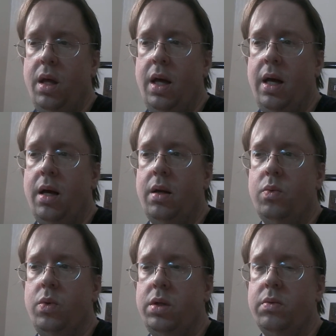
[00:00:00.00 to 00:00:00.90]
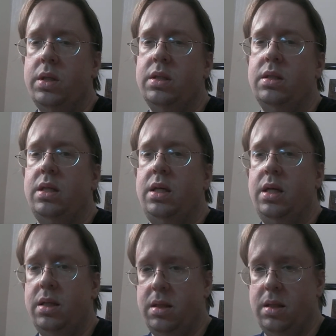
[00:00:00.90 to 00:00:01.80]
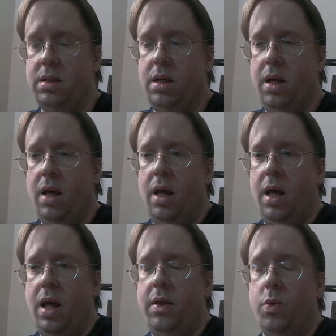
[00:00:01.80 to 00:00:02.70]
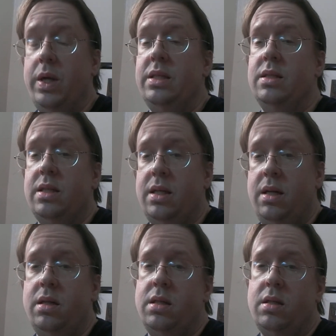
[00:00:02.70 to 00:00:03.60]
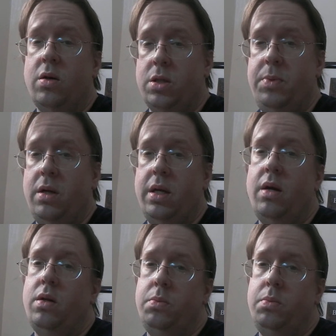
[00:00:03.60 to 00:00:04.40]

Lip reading: And one of the reasons that he does this the reasons that he does this are spelled out in the